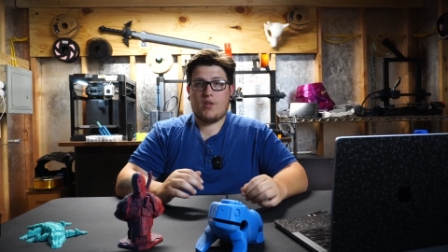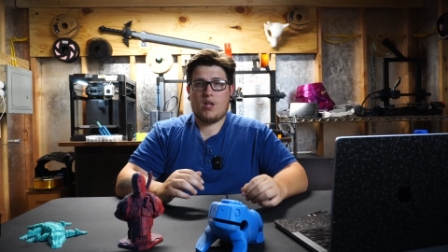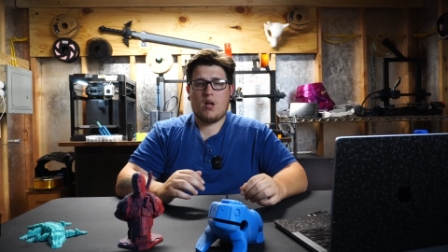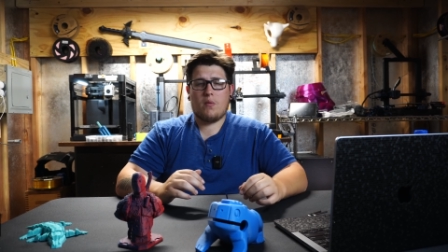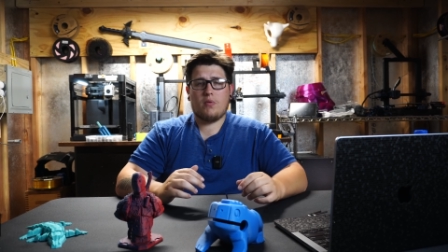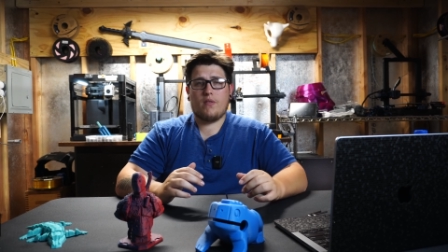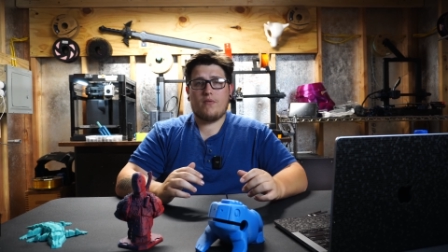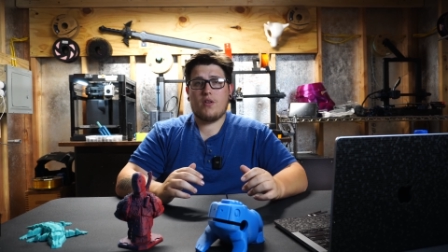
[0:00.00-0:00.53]
a
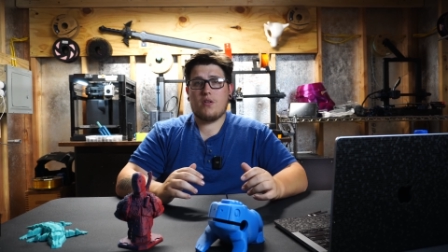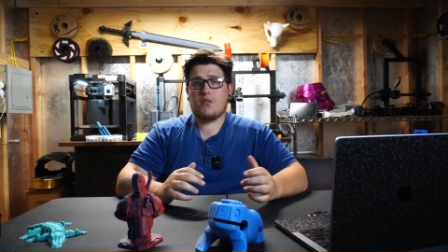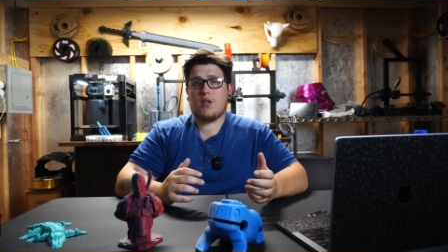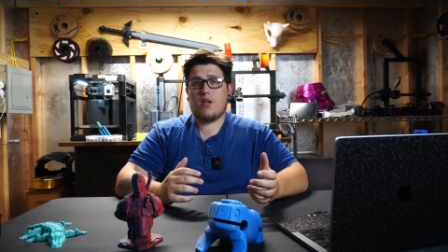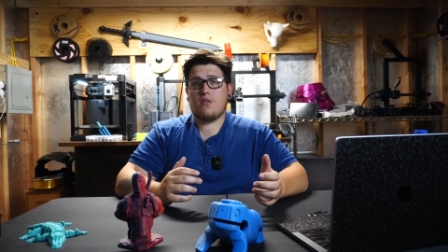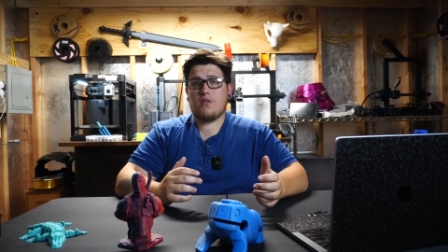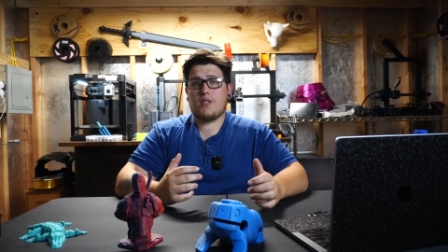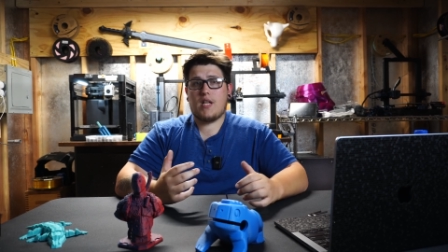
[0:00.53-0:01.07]
couple of years
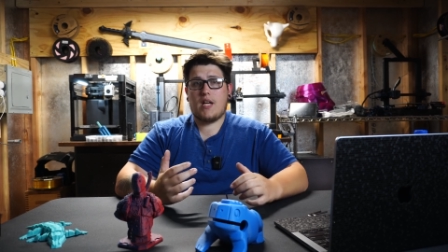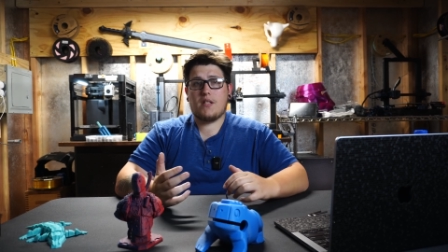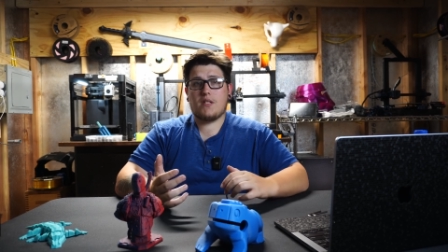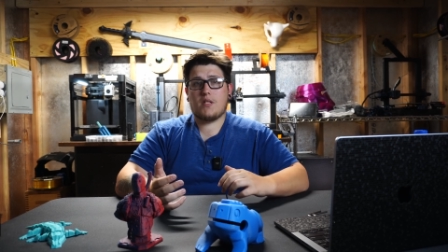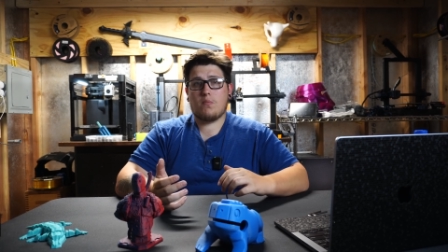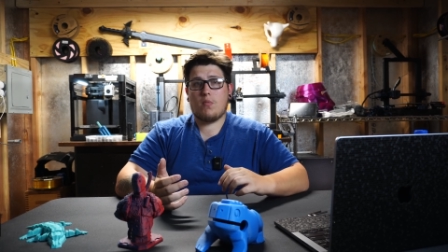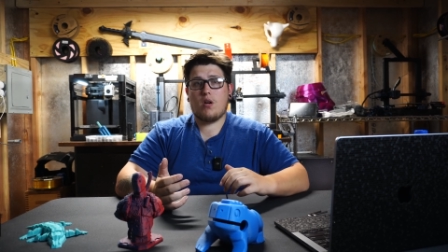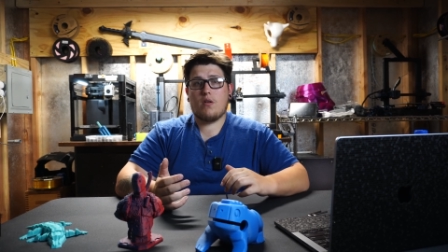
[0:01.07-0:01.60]
ago,
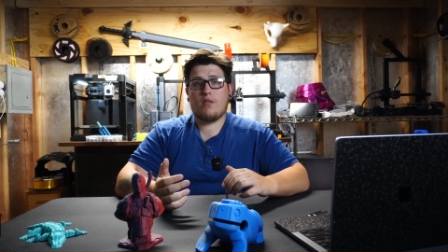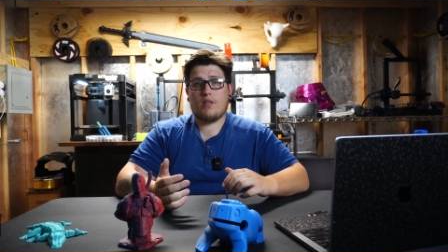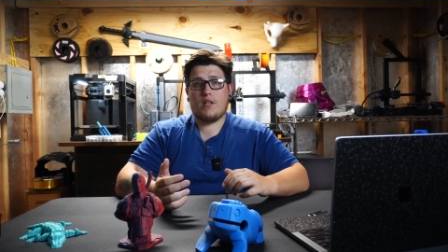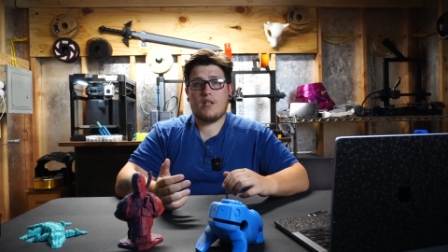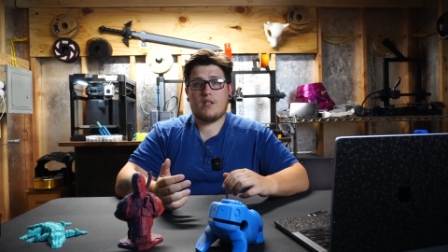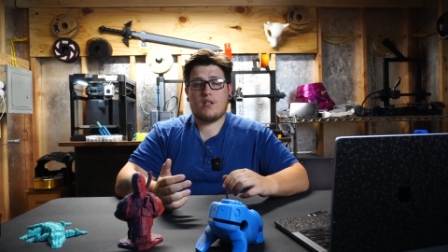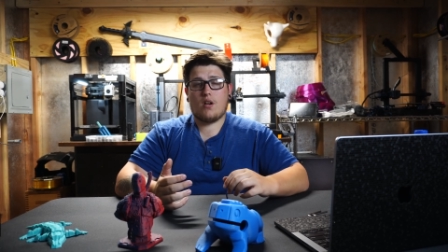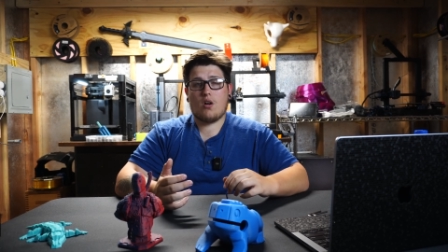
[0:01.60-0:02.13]
SainSmart
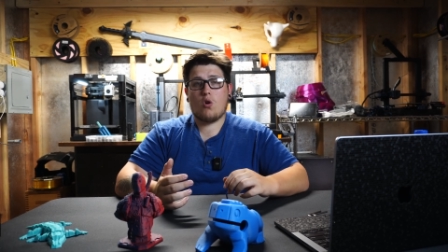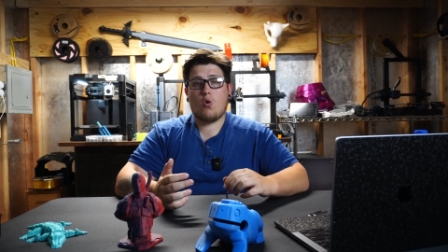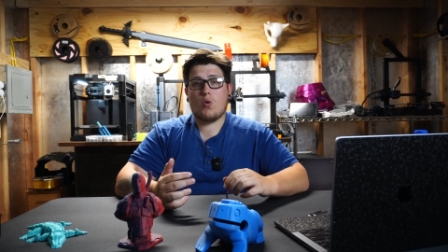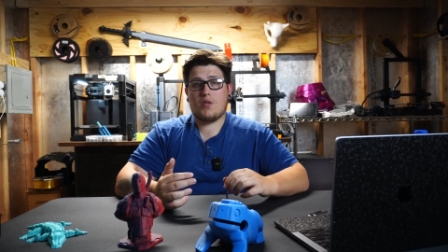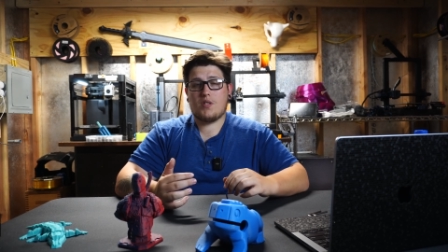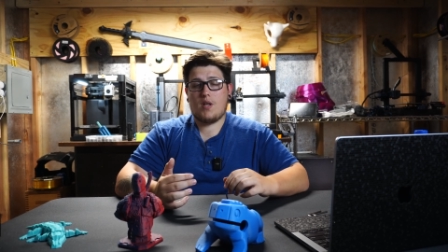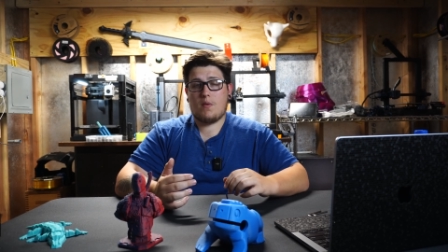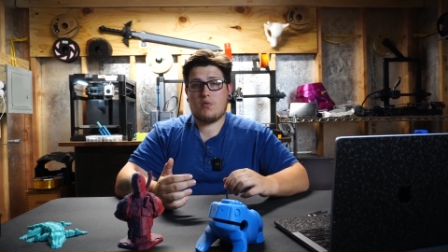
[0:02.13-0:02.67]
released their
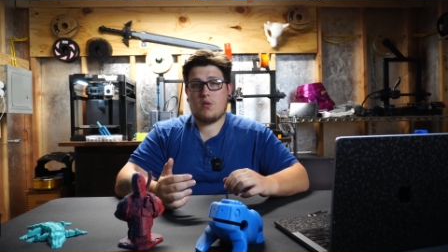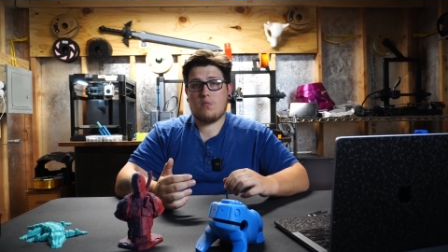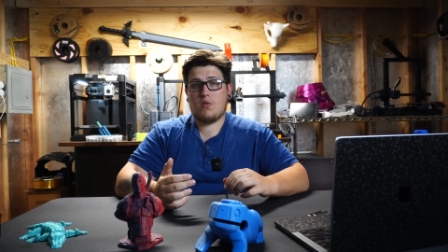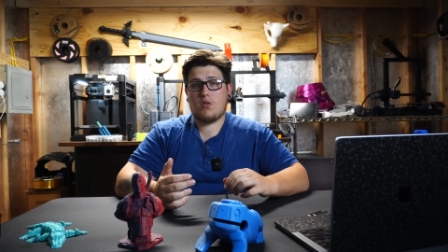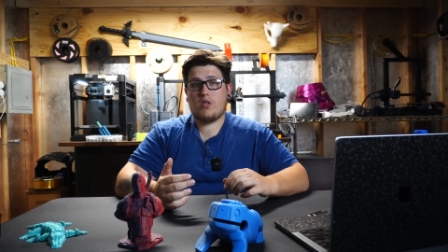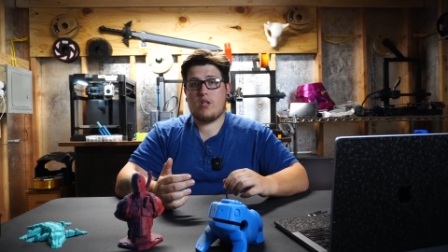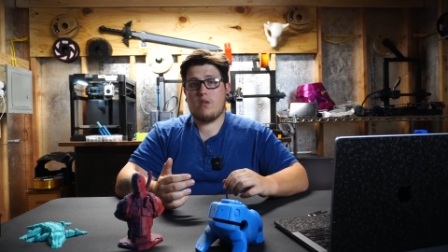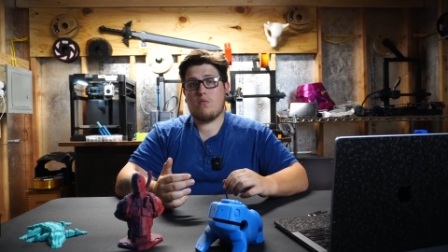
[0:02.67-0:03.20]
Coreception
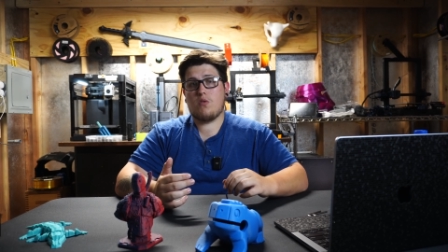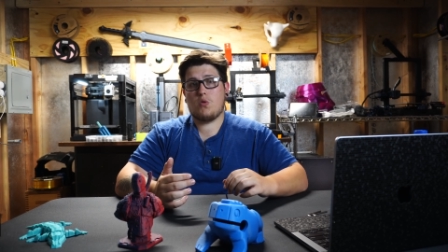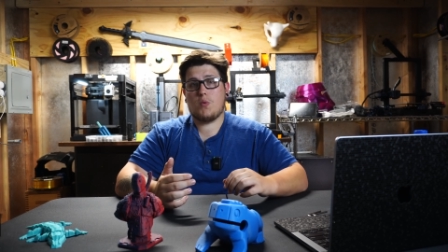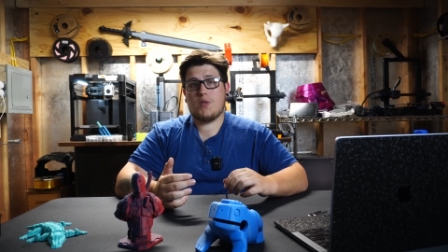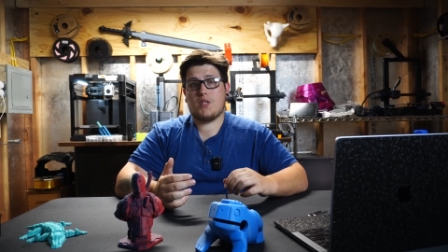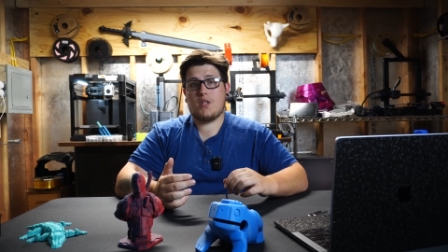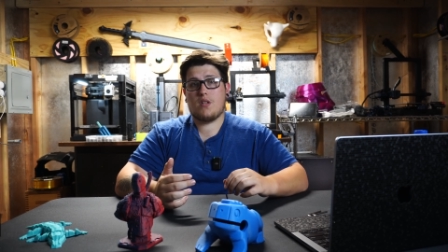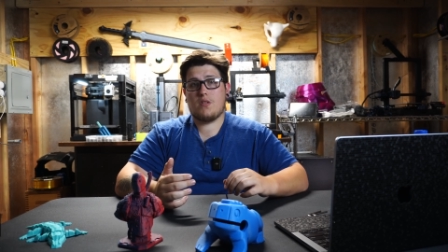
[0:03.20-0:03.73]
machine, which
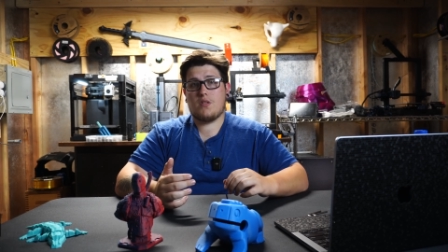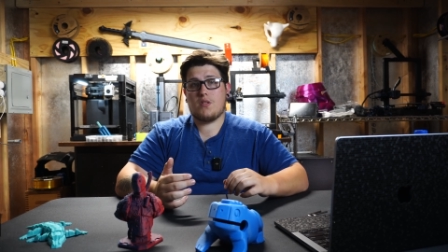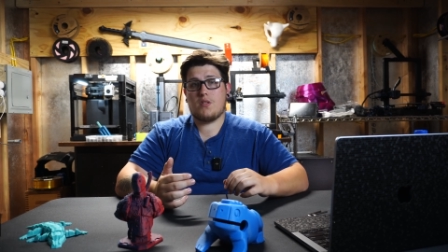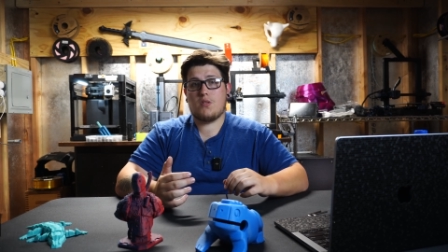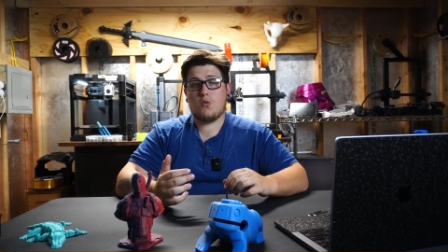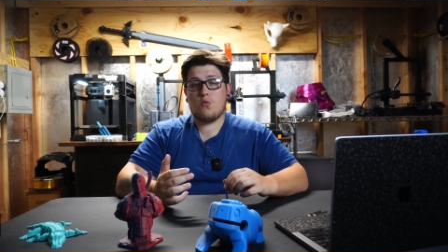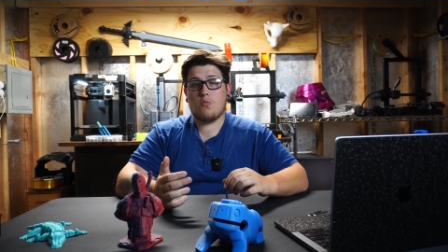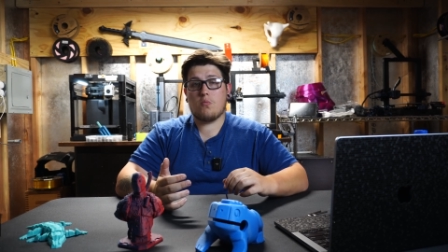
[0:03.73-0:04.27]
was a
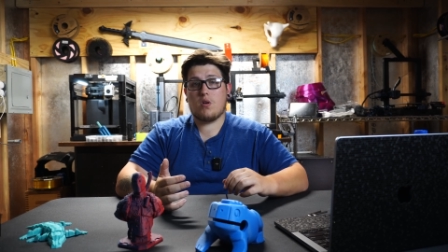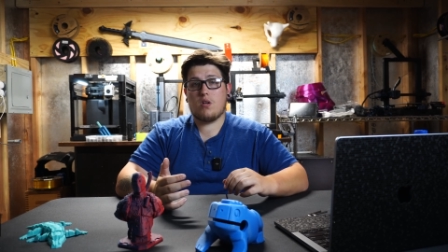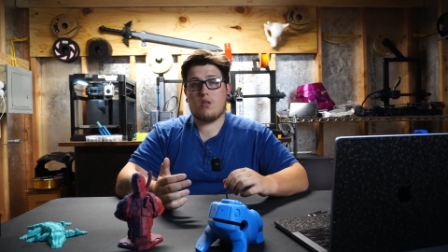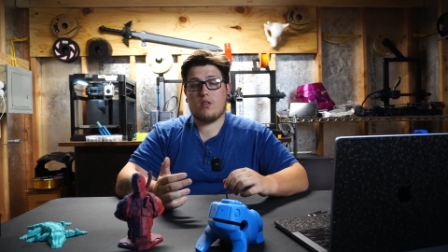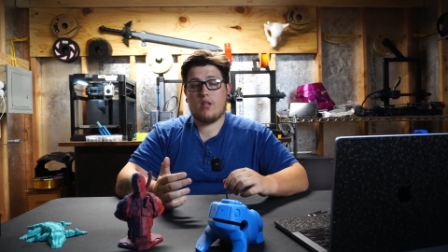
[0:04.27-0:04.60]
consumer